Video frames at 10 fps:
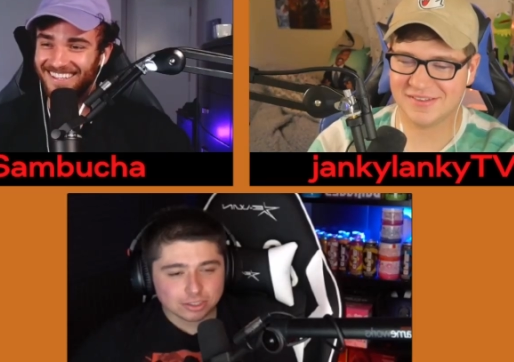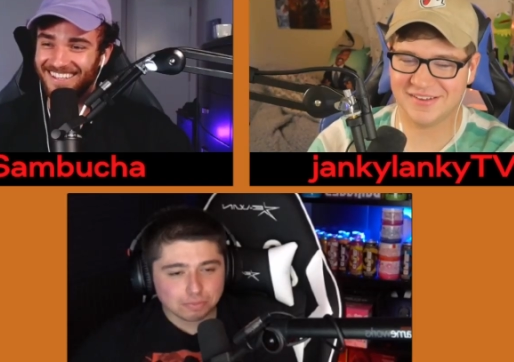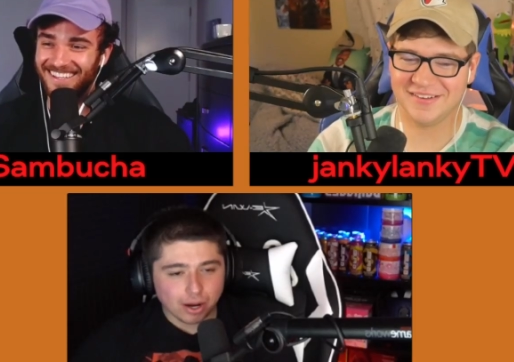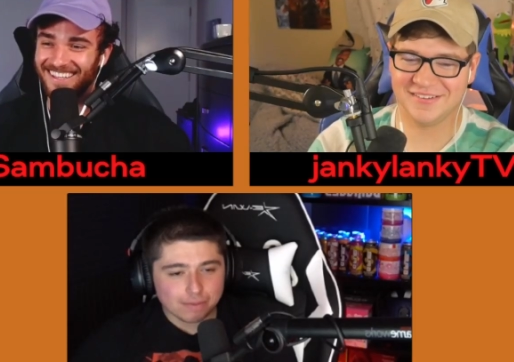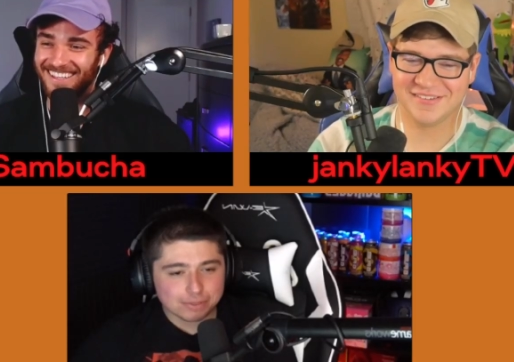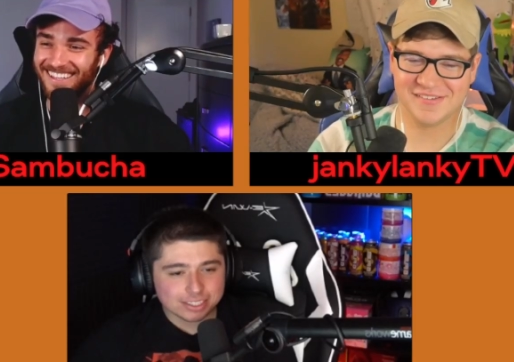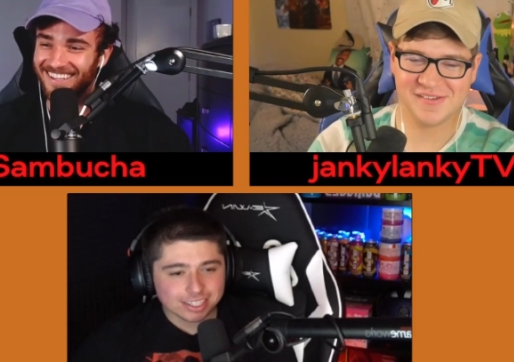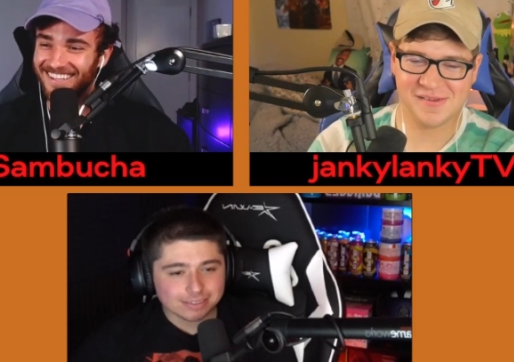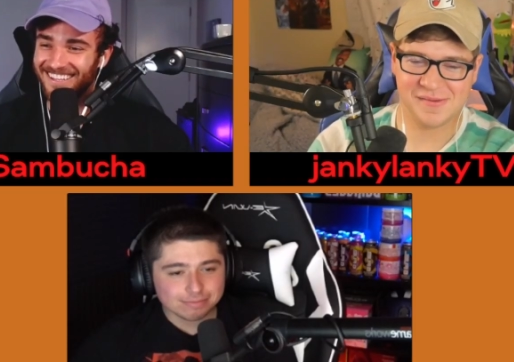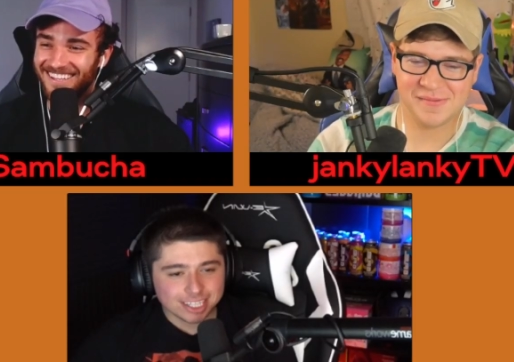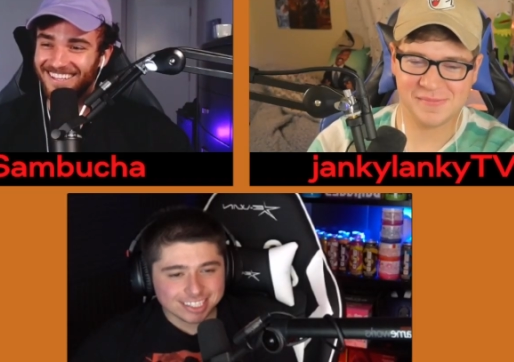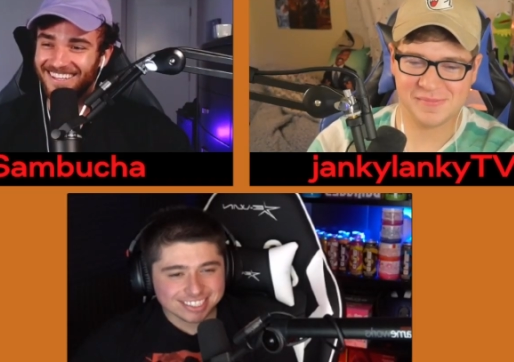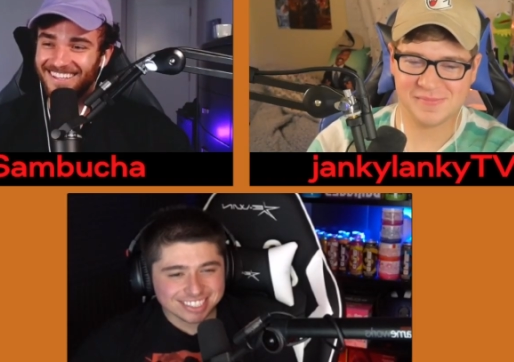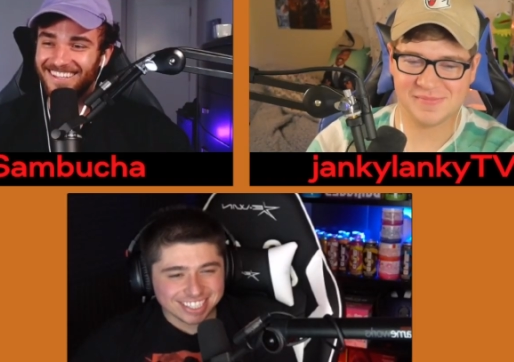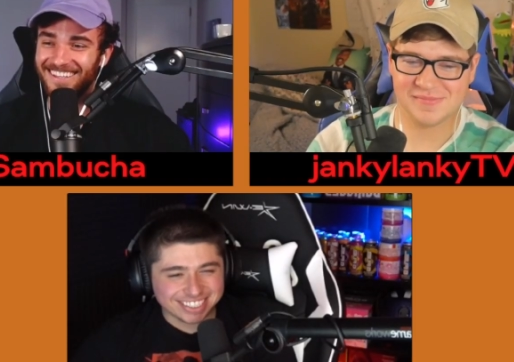Speaker 1: pump and dump, man.
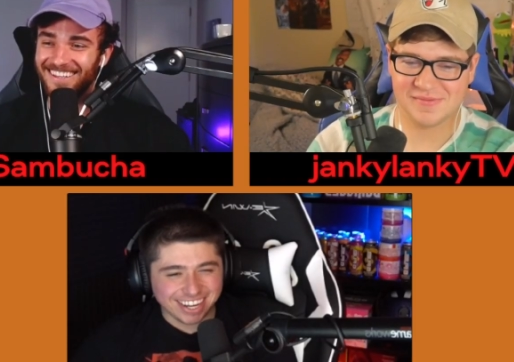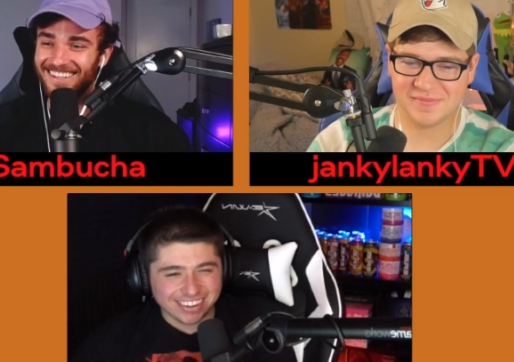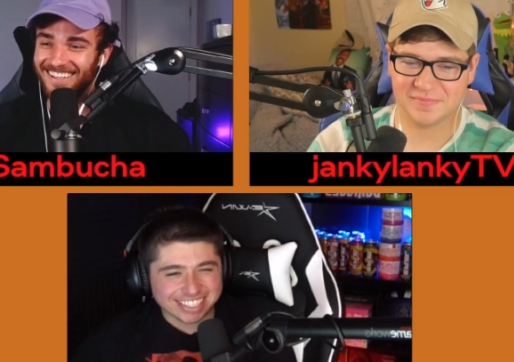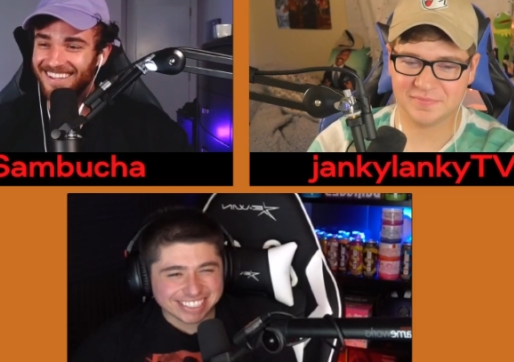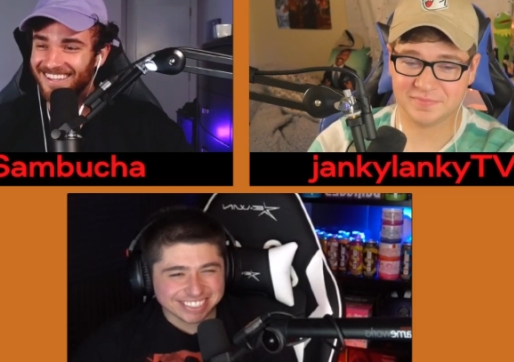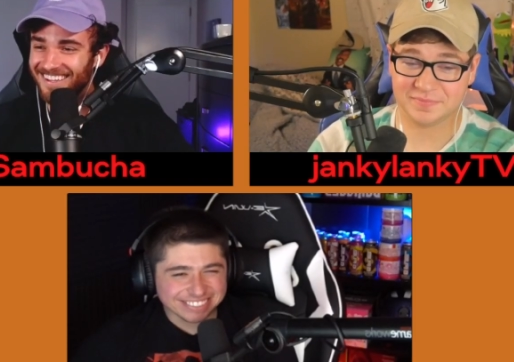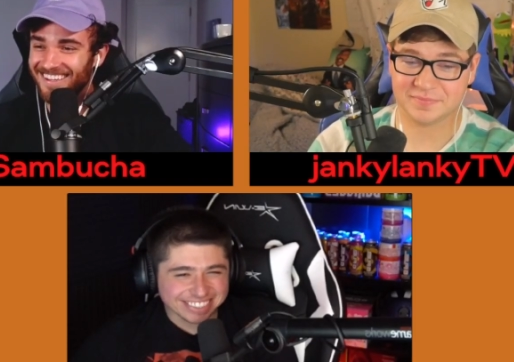That's all they do with